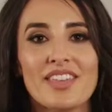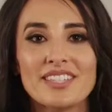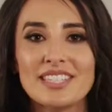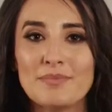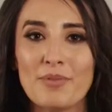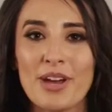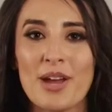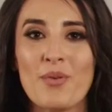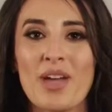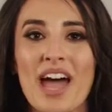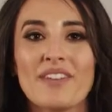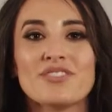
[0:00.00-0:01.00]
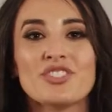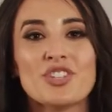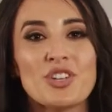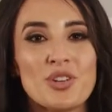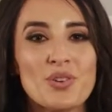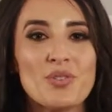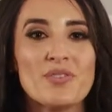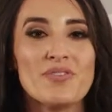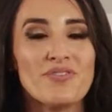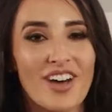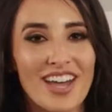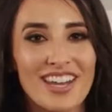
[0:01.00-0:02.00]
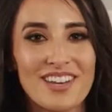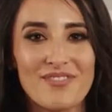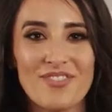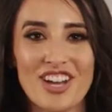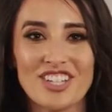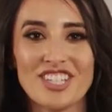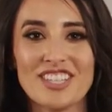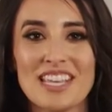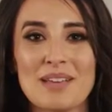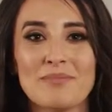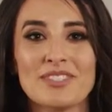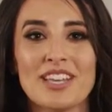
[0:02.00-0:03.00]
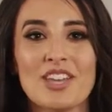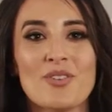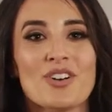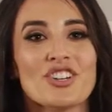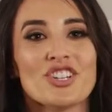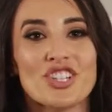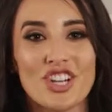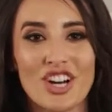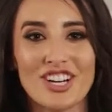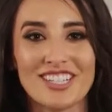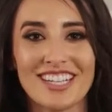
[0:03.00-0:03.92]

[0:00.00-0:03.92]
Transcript: This spring, we have two fun and fresh themes that you are sure